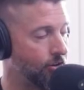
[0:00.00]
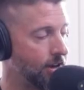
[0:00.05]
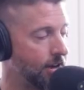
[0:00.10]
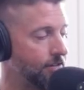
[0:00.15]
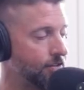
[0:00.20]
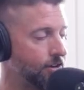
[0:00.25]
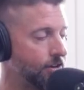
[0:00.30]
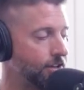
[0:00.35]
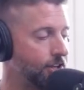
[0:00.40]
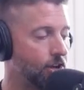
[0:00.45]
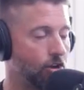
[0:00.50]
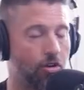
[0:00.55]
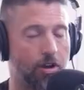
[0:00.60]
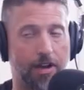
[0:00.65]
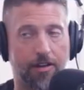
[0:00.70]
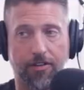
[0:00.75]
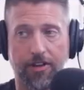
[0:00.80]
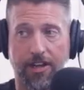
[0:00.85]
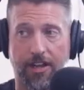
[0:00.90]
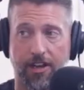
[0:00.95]
don't ever don't
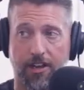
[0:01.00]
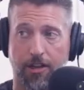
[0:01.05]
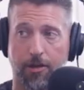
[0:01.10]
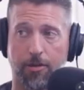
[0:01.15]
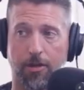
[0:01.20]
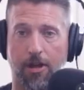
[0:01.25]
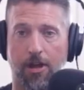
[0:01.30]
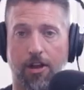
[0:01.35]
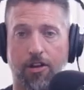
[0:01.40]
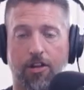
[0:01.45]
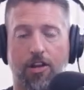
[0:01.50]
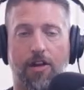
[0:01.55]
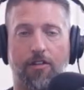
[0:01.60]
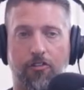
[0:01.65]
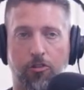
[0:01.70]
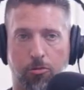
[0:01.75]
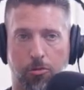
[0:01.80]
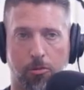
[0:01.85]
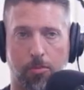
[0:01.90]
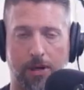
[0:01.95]
ever get a,
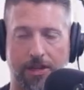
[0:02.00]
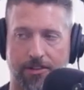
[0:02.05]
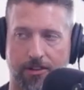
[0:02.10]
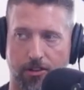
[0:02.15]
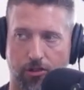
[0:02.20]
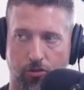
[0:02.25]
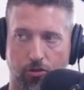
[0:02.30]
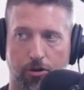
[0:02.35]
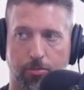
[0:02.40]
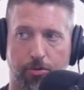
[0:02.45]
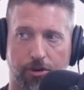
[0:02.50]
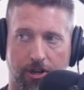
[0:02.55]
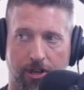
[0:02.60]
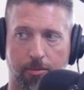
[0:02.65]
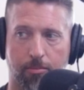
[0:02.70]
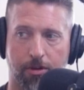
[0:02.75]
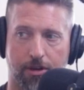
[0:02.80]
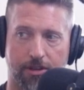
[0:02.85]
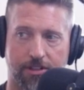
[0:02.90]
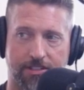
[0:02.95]
uncomfortable about the Lord
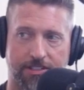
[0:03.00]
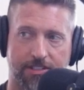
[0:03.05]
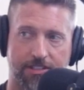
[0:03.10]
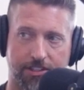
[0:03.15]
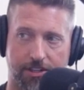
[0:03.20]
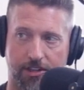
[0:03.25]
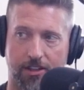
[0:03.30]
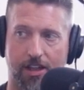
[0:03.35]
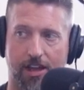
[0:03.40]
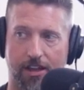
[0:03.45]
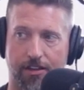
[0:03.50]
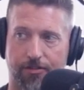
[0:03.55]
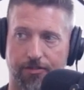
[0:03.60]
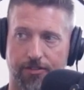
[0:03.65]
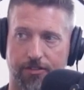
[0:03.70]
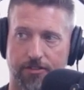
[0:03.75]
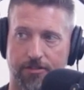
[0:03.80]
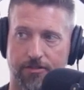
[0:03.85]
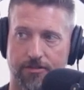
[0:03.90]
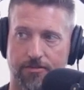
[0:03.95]
putting abundance into your
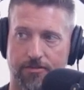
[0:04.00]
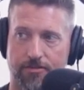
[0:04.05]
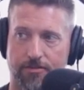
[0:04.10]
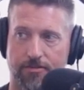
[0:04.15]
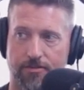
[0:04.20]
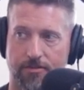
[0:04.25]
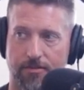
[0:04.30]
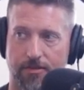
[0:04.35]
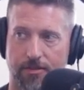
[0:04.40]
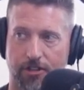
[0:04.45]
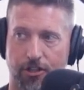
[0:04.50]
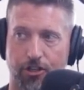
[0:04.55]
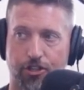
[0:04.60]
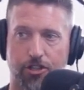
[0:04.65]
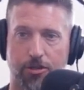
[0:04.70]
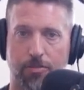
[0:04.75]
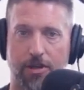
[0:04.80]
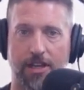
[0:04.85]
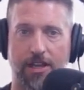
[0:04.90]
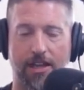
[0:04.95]
life. Wow. You
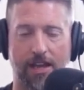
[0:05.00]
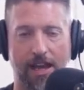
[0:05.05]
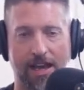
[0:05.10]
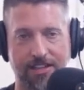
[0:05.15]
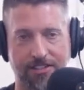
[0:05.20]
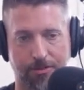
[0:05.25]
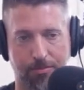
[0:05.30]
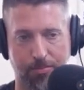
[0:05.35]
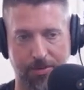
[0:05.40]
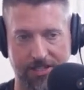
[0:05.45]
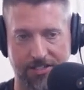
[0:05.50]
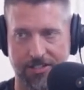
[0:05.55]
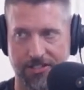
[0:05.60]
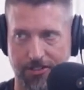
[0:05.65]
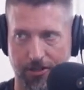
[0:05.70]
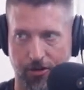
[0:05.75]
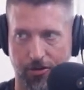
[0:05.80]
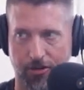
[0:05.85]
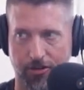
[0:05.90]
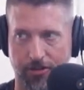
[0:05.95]
should be as a
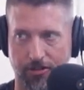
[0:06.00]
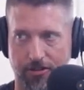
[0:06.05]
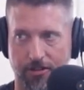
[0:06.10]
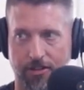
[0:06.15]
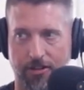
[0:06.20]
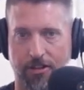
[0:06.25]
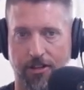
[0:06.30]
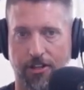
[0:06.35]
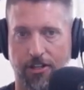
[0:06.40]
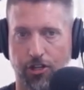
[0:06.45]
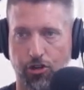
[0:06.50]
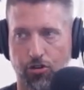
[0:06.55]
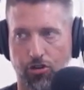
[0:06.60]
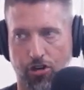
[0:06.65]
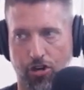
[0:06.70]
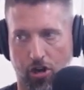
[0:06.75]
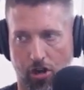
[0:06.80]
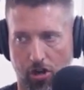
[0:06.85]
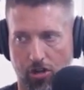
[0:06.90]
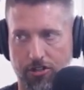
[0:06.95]
business owner,
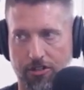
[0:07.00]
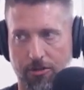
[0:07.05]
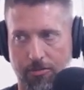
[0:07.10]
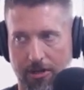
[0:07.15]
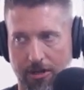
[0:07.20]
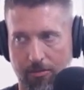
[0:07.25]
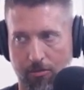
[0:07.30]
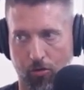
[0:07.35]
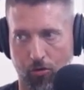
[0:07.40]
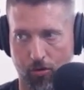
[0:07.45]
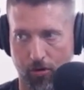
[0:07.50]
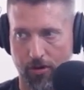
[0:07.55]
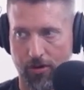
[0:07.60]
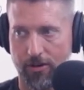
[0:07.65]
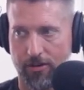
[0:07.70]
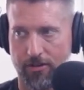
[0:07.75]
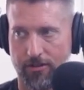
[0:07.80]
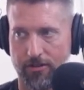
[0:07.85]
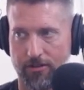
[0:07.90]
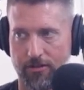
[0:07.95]
you're called to be
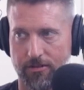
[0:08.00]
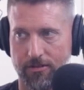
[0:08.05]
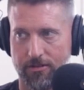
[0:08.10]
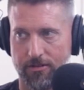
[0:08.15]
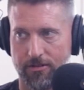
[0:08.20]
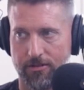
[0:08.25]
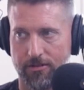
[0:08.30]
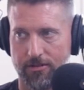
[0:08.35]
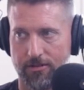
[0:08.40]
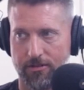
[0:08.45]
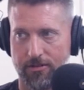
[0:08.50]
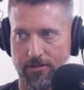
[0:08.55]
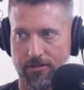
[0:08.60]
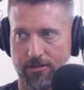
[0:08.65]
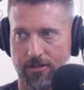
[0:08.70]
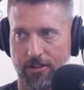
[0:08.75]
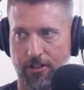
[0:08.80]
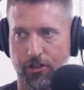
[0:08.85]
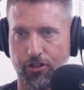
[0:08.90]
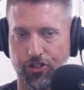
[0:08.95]
more.
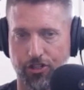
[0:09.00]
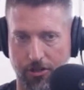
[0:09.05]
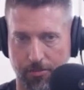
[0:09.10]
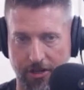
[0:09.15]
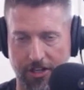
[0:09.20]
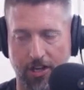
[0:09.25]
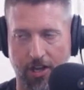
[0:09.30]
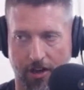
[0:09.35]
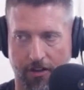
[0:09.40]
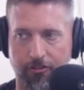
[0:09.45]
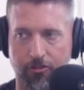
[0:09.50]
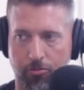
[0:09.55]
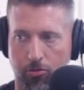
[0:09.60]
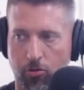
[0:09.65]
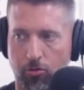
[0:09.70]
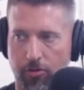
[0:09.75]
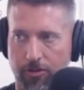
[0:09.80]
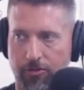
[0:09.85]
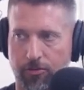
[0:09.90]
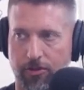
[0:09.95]
You should be
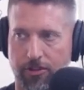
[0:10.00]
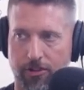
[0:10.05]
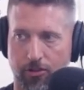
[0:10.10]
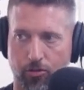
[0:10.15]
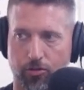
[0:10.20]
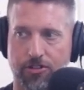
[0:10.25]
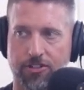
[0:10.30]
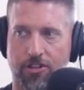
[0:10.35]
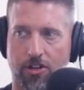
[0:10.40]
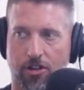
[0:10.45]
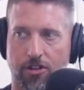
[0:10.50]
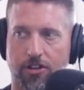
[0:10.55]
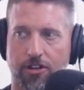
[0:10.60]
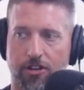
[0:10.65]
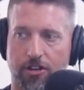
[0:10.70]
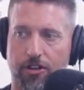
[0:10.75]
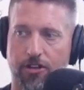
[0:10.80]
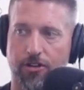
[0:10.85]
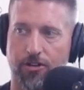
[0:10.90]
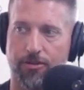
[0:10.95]
comfortable with what the Lord's calling you to